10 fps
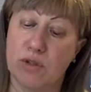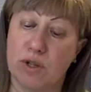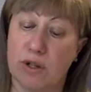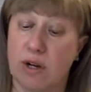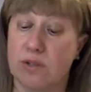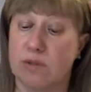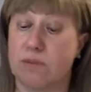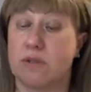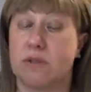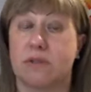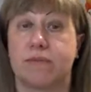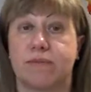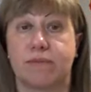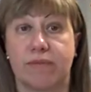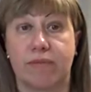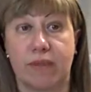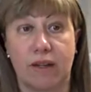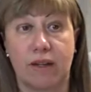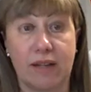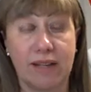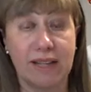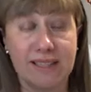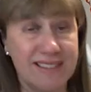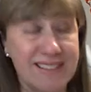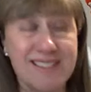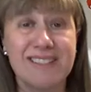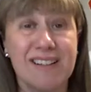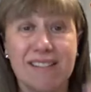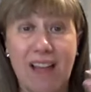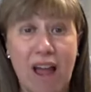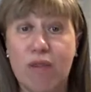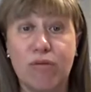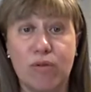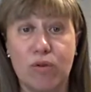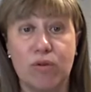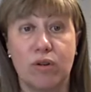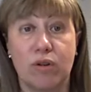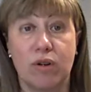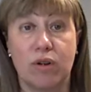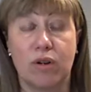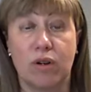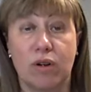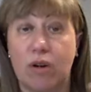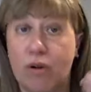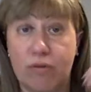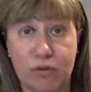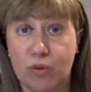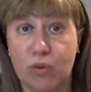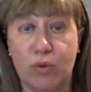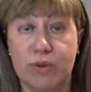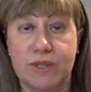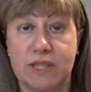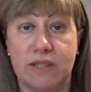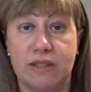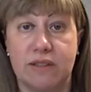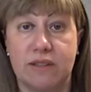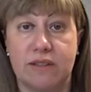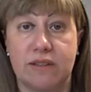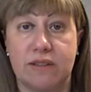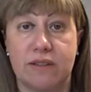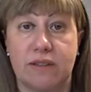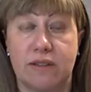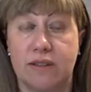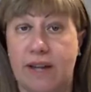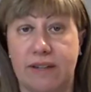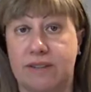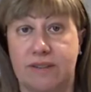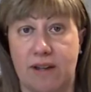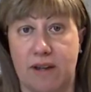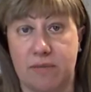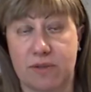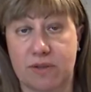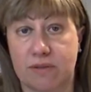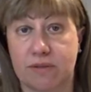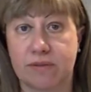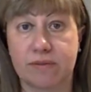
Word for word: to her husband. This is the level of cruelty at the times.